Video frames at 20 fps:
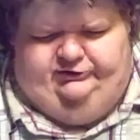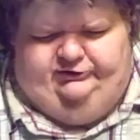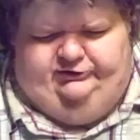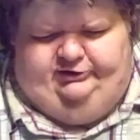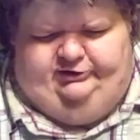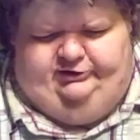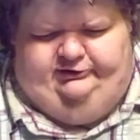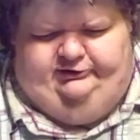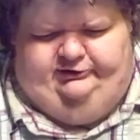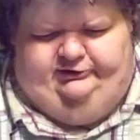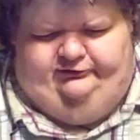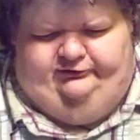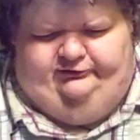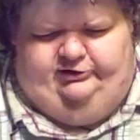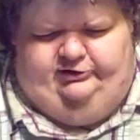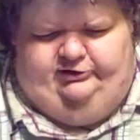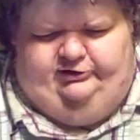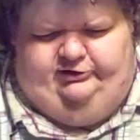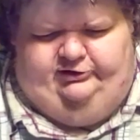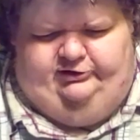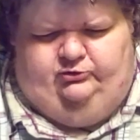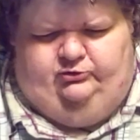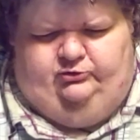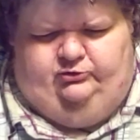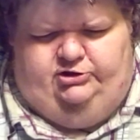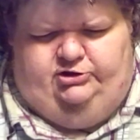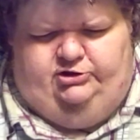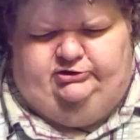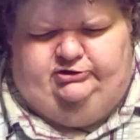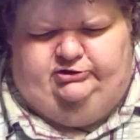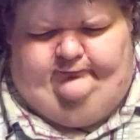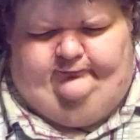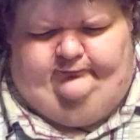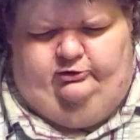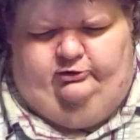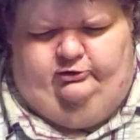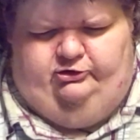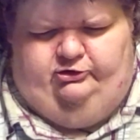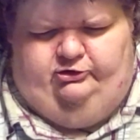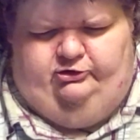sent to the Russian Far East
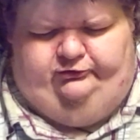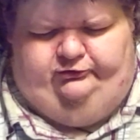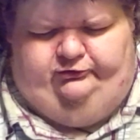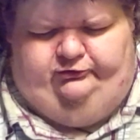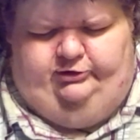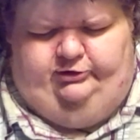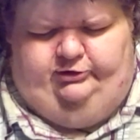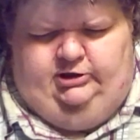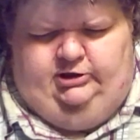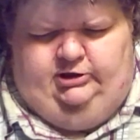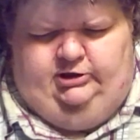in